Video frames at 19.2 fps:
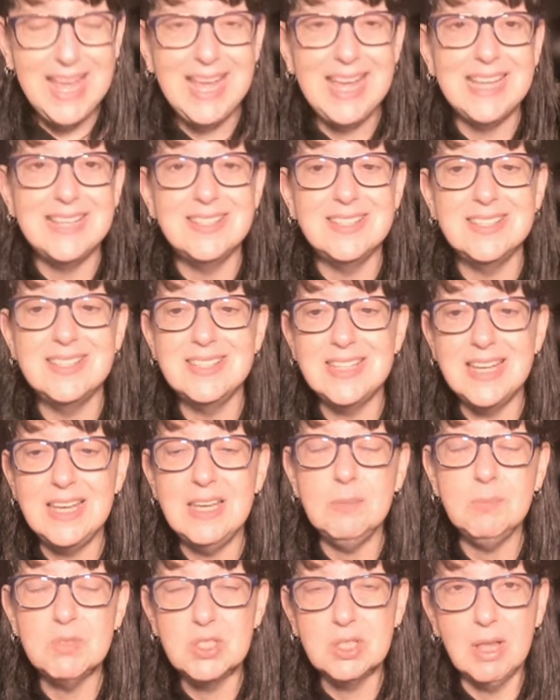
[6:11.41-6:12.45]
It
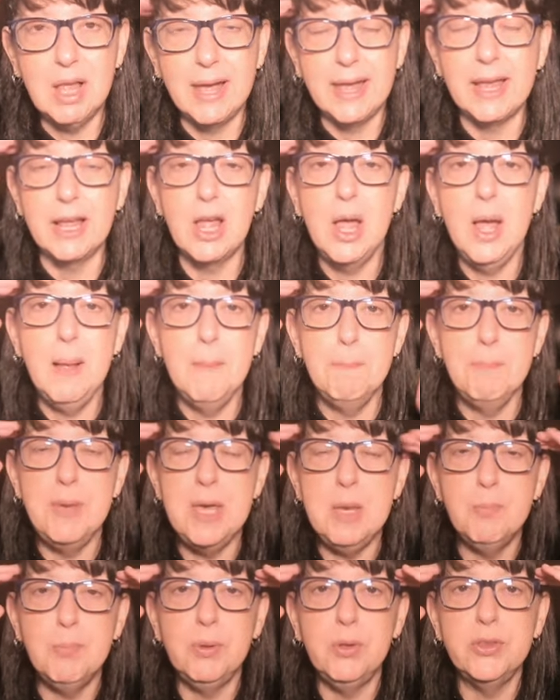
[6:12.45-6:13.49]
seems like
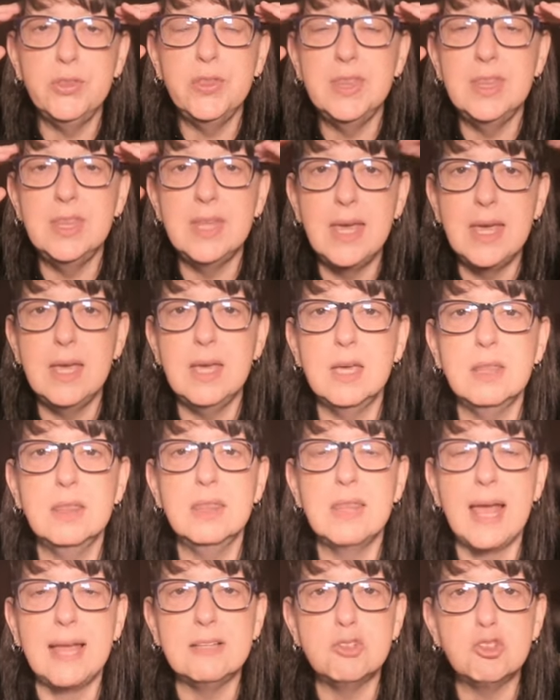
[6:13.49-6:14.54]
people think
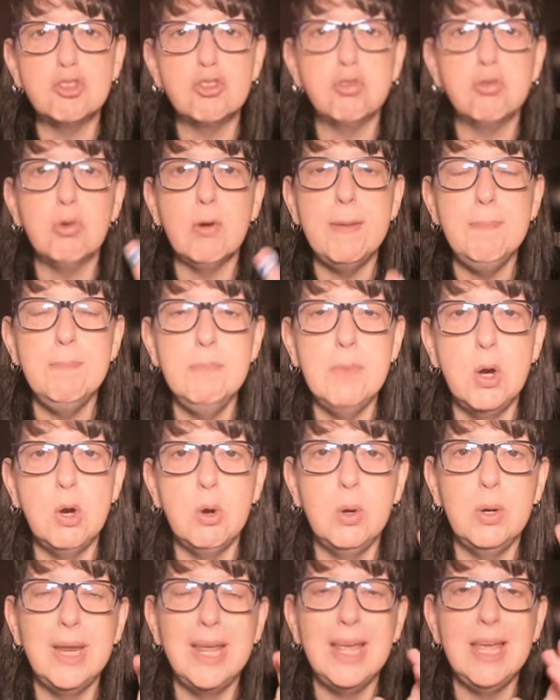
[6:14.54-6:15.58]
that trim
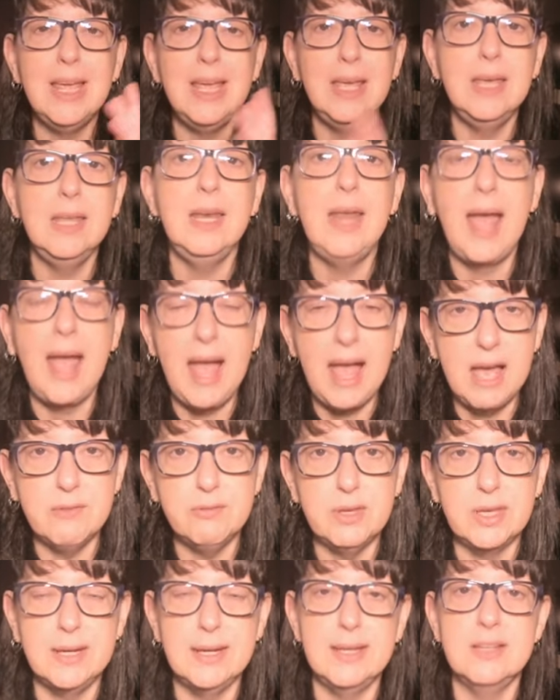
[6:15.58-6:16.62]
mode in
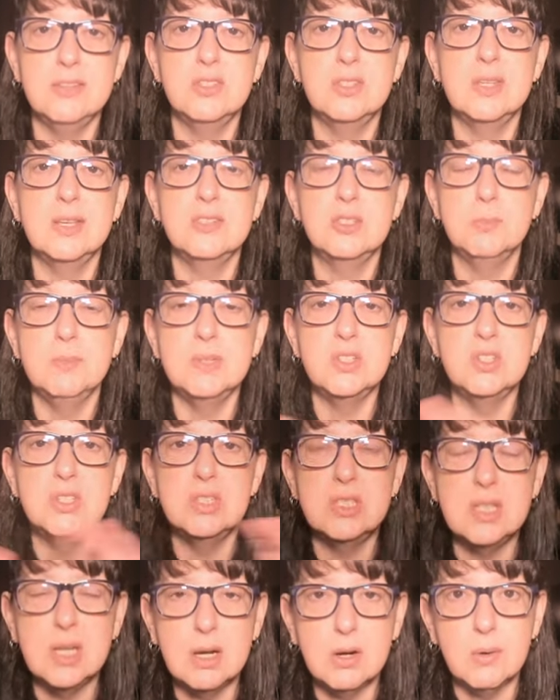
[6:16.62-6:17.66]
Avid is this
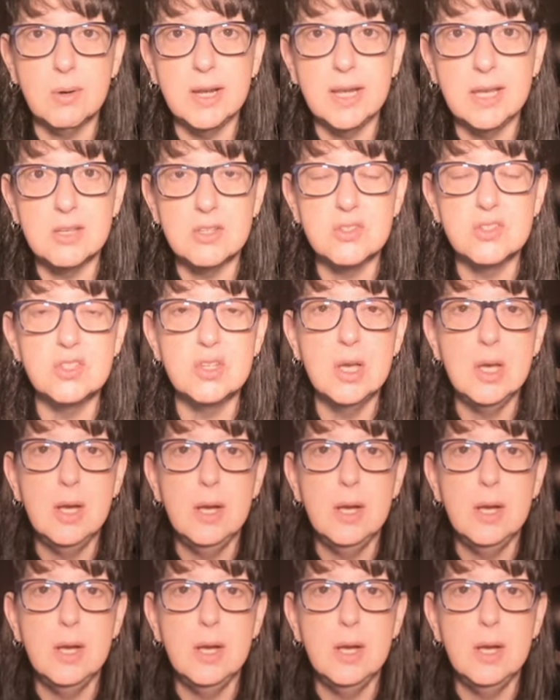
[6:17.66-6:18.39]
mysterious